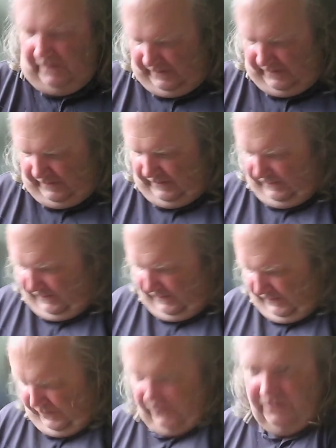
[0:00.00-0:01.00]
Right,
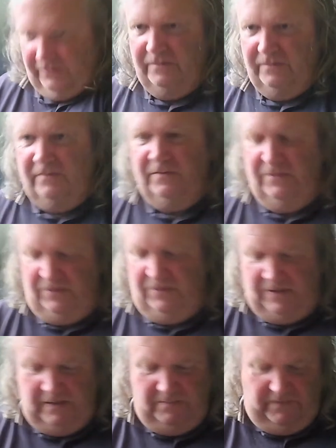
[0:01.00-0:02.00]
I've got to
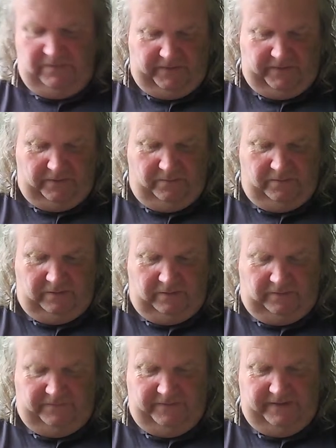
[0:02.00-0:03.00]
take my phone
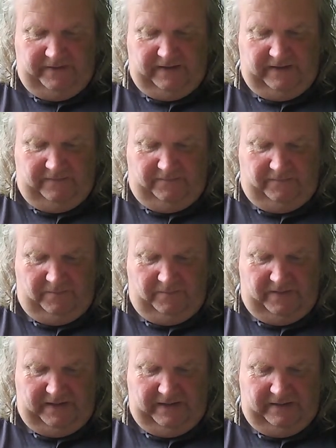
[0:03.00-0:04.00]
off of there for
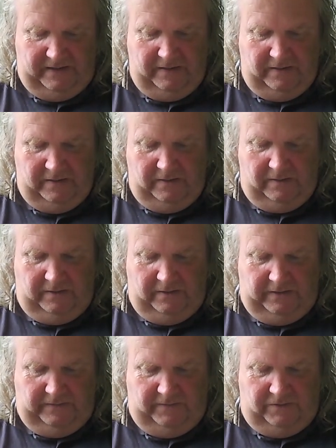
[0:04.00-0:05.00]
a minute,
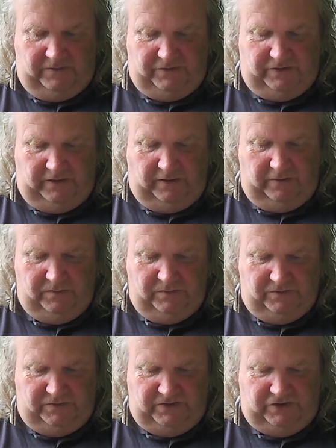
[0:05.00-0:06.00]
and I've got to
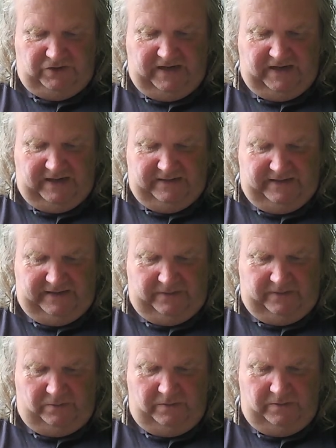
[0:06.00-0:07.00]
close the chat
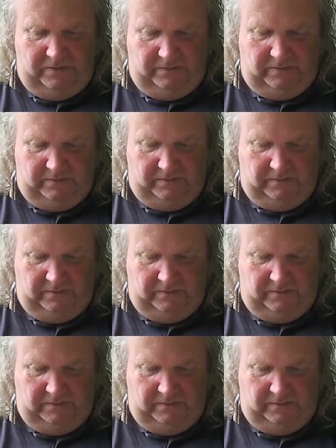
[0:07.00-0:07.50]
down,